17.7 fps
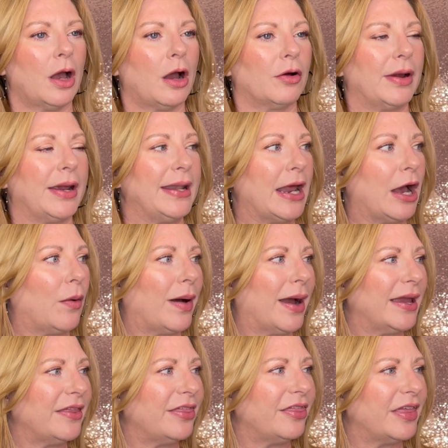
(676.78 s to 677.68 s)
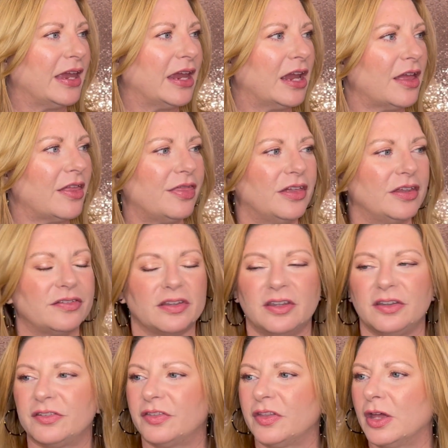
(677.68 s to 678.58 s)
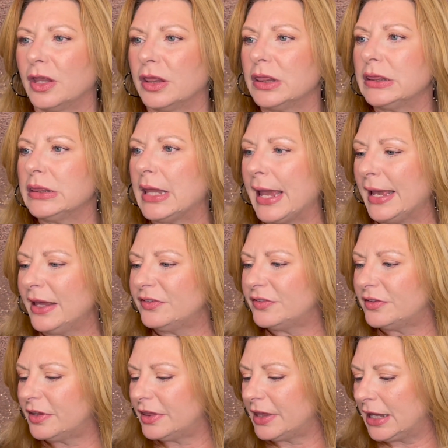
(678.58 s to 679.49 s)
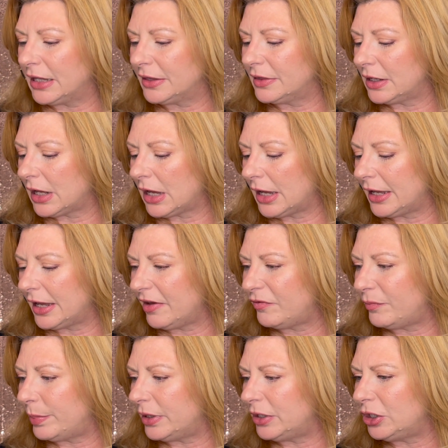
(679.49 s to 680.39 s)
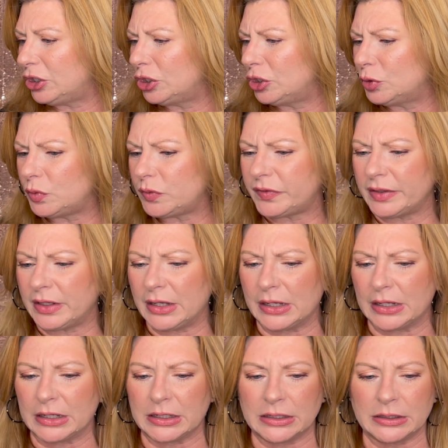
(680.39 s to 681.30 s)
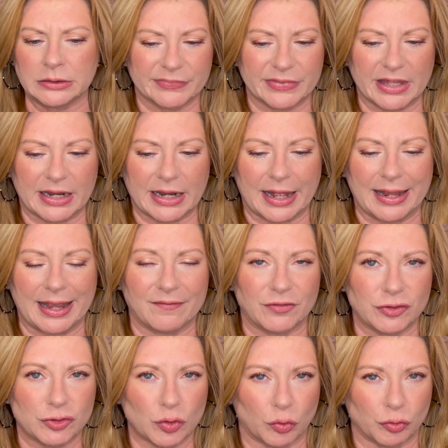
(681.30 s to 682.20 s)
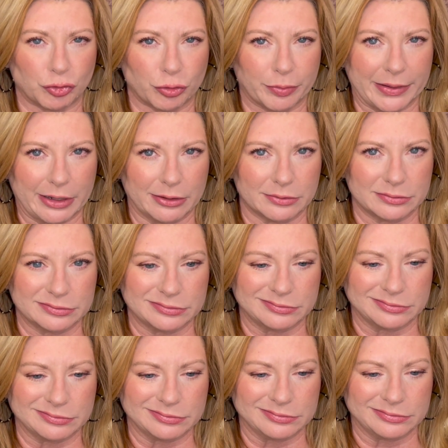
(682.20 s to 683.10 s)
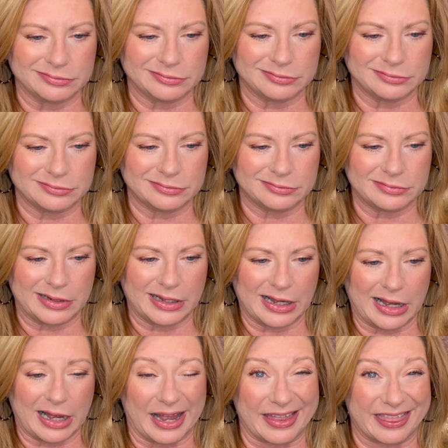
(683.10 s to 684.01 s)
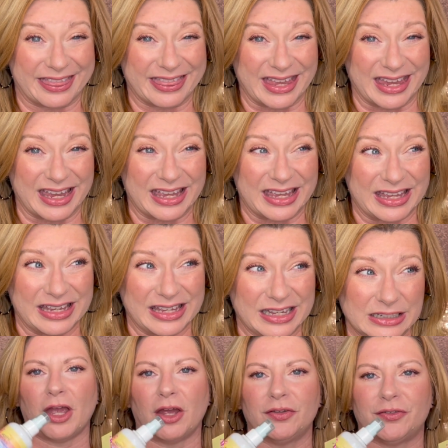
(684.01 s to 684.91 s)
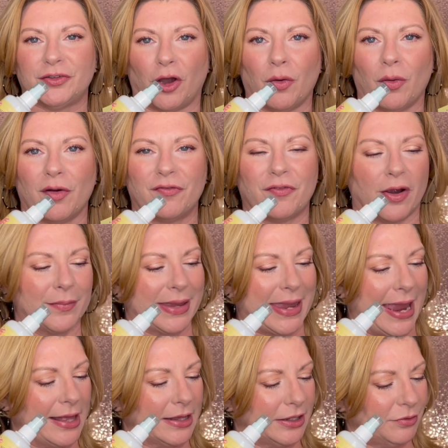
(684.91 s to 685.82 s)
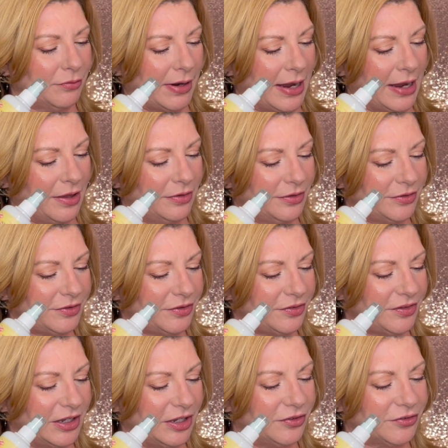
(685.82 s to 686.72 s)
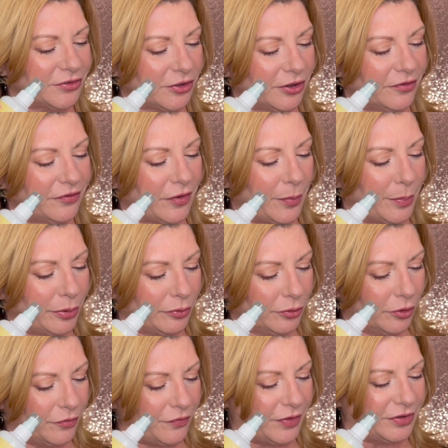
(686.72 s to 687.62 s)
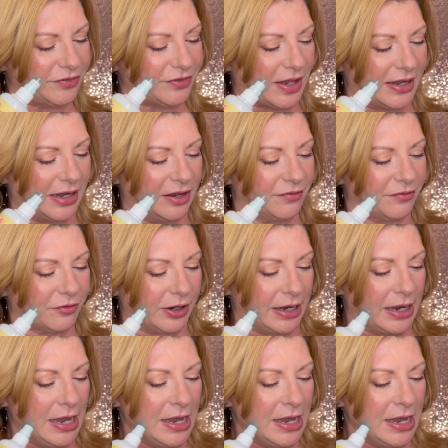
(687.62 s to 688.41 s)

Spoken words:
All right, now I think this is the last thing that I have been using that I haven't told you about. I think. So from Cali Ray, this is the Surf Proof Setting Free.